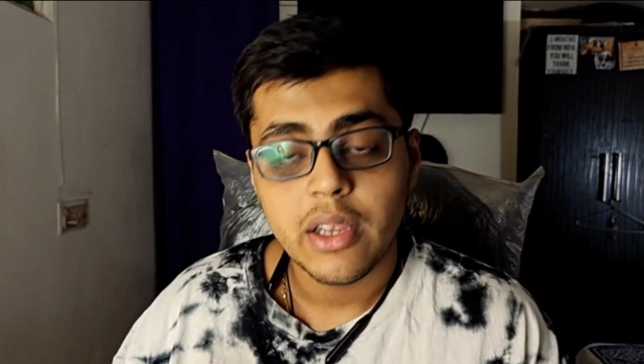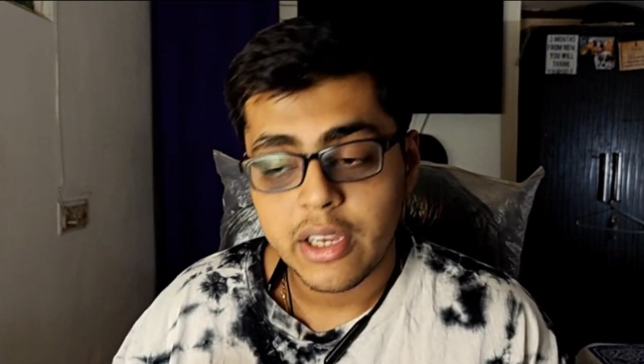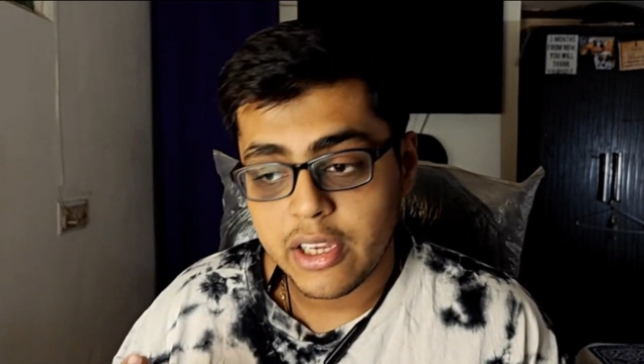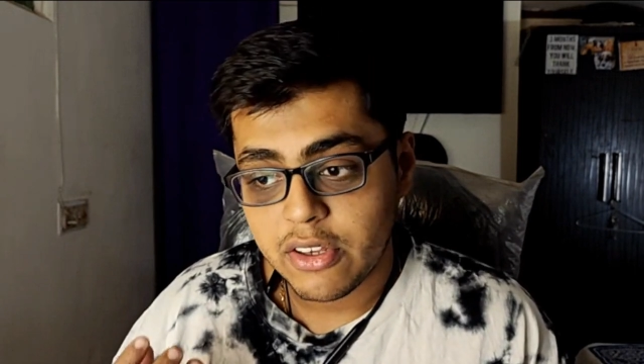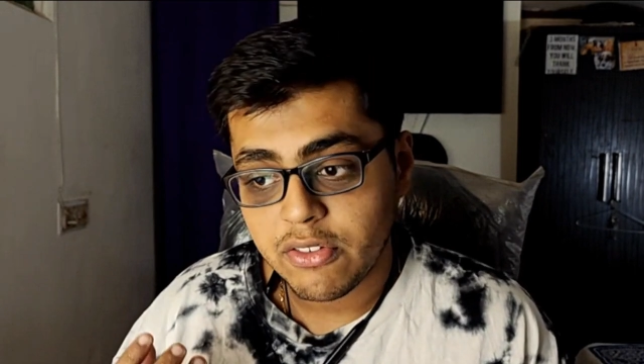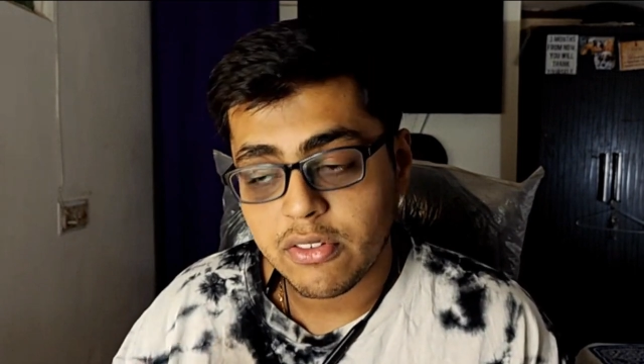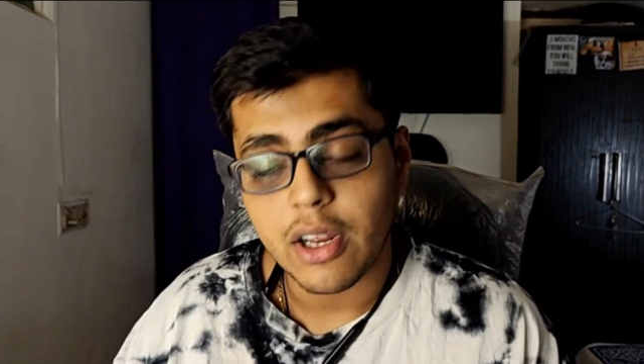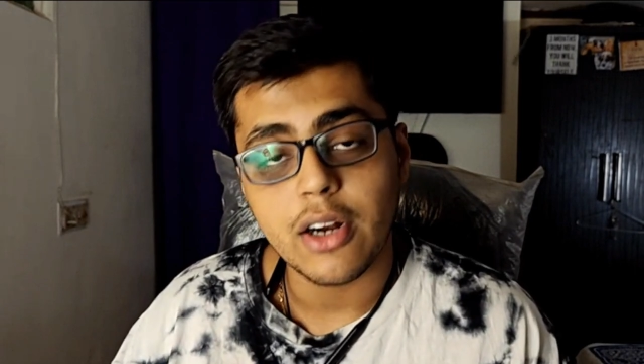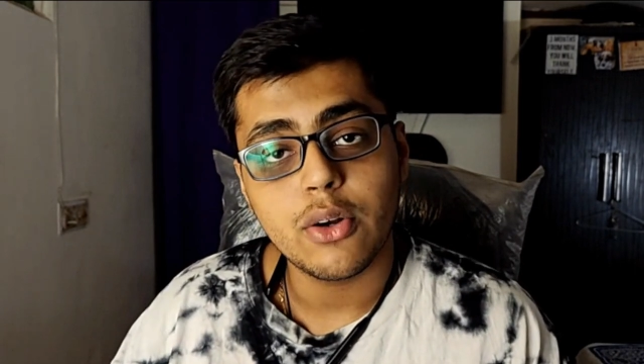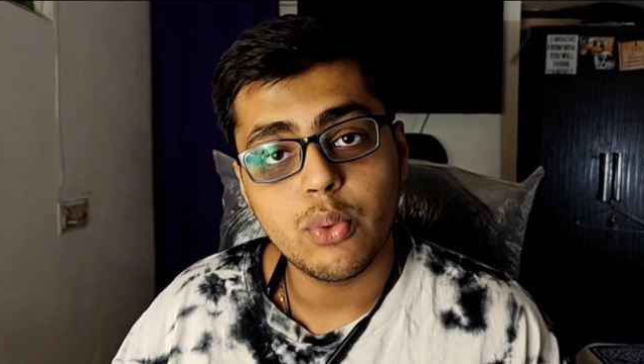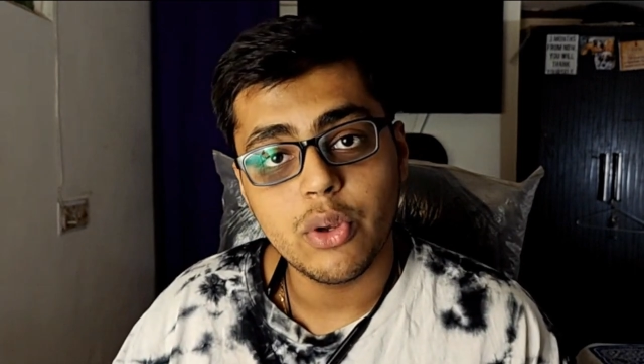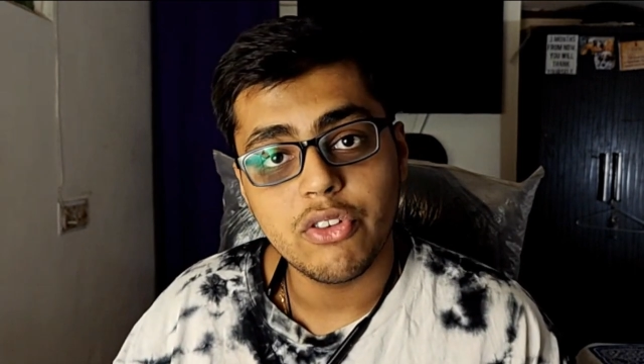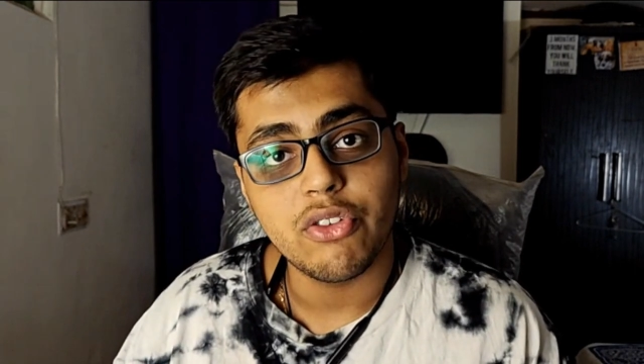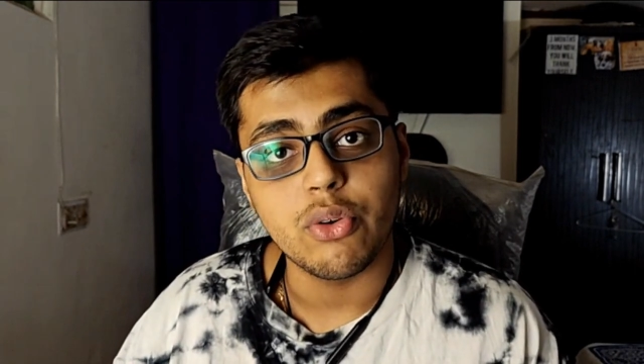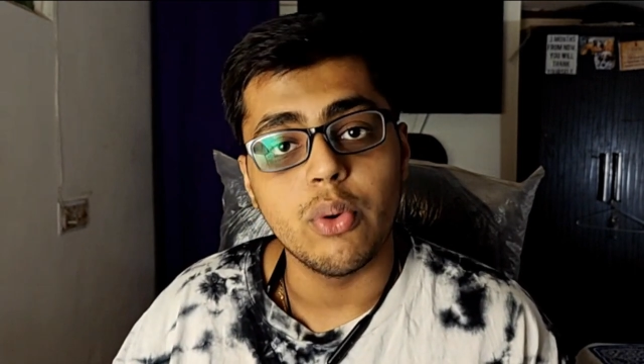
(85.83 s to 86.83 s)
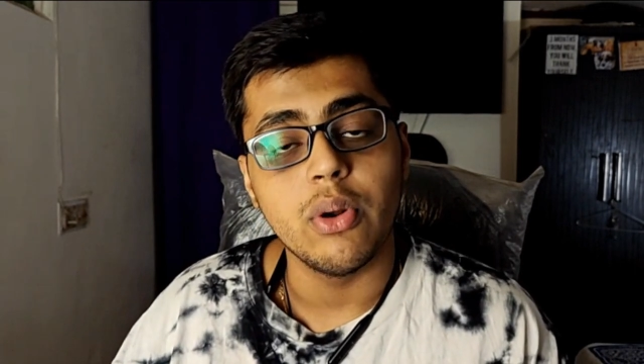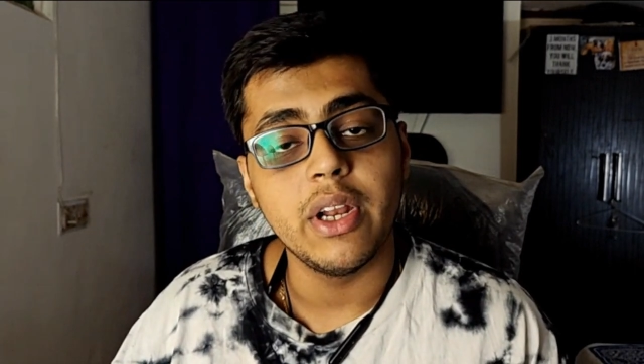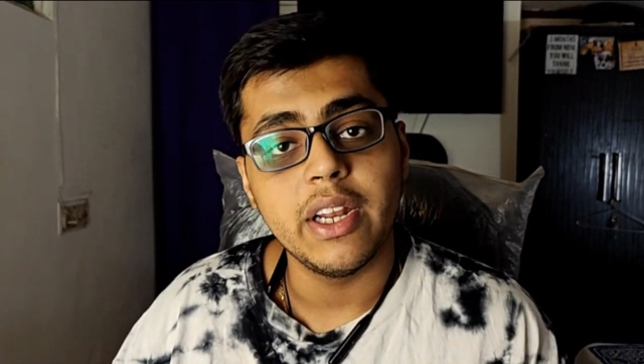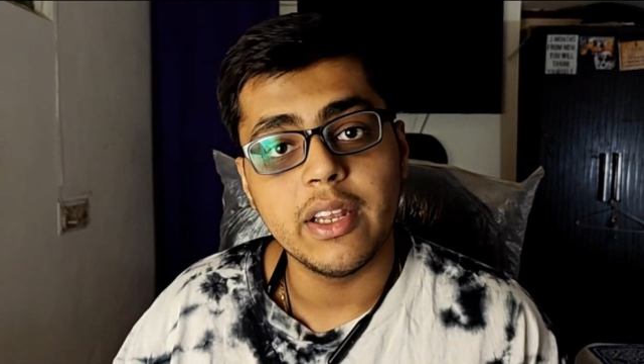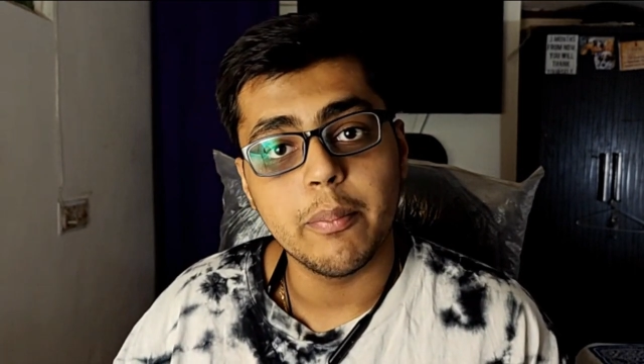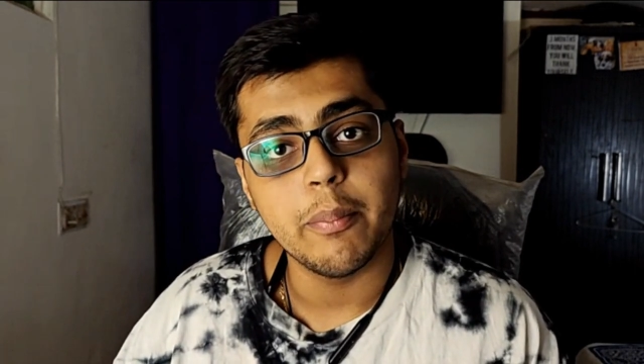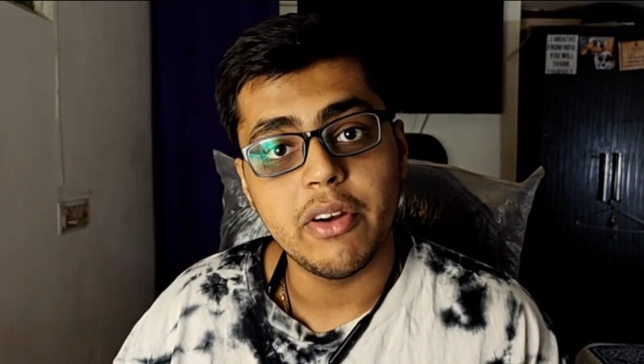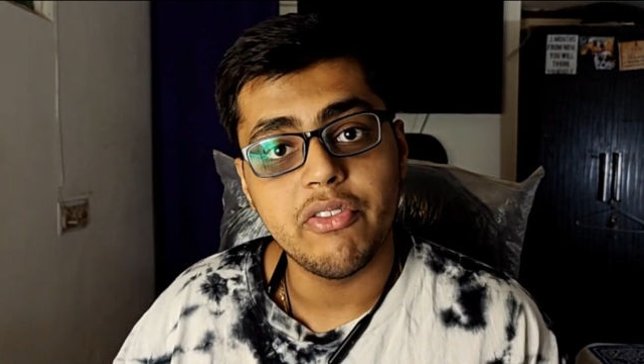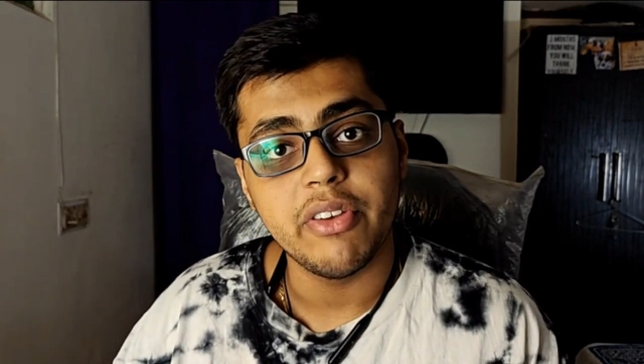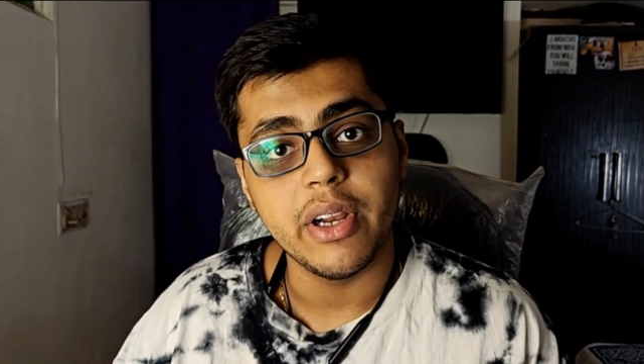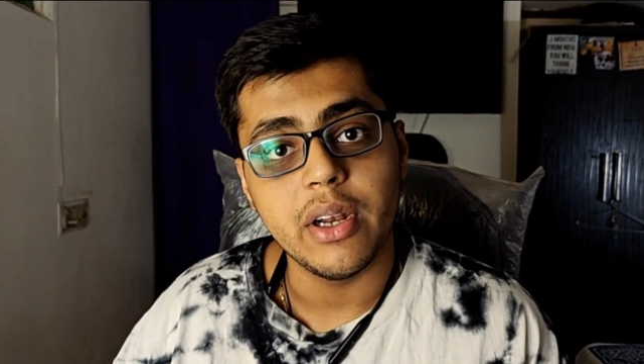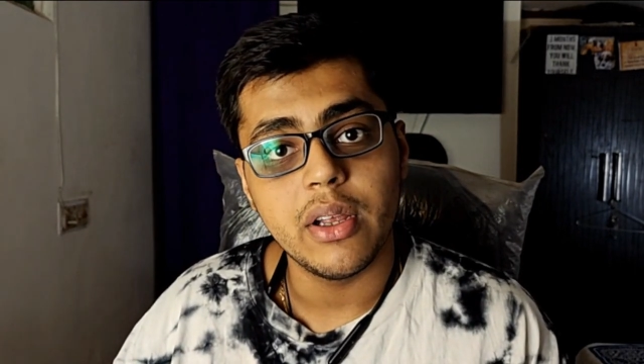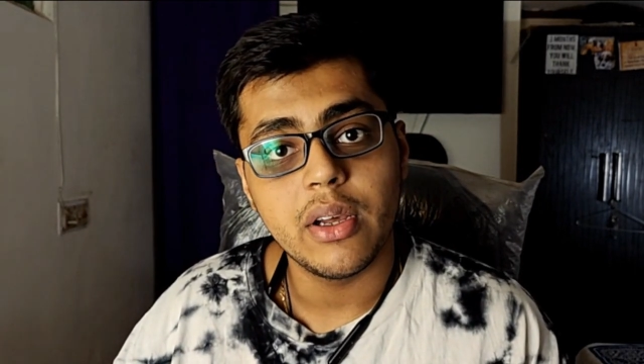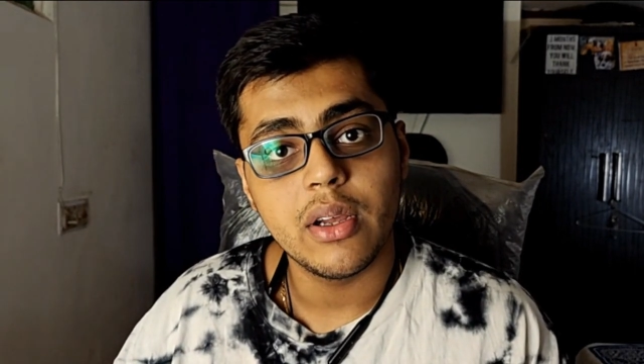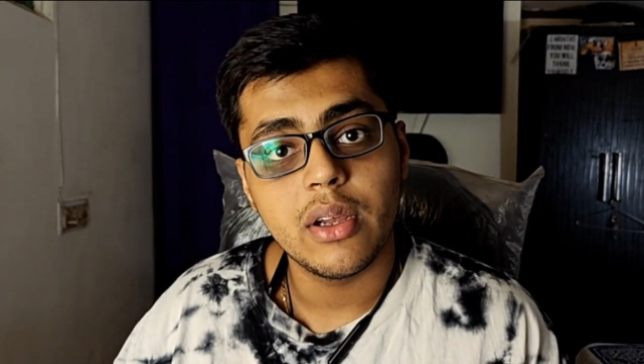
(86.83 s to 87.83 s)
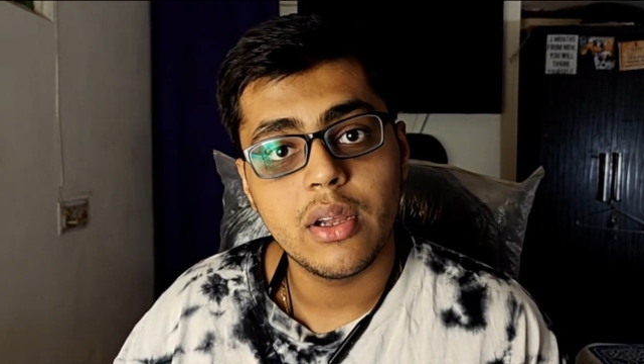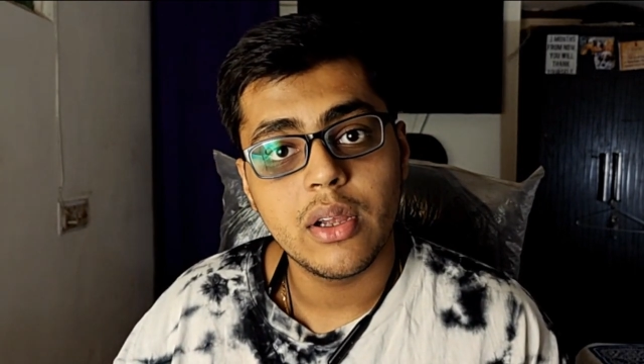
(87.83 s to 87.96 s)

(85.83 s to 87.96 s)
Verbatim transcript: he stuck to his role in the midfield.